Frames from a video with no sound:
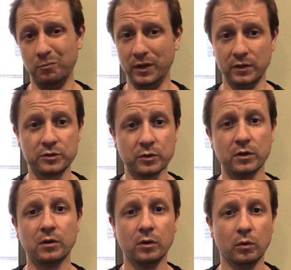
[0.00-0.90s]

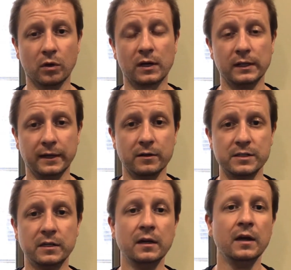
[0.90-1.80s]
Benadryl or
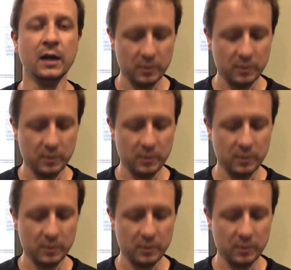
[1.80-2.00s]
Claritin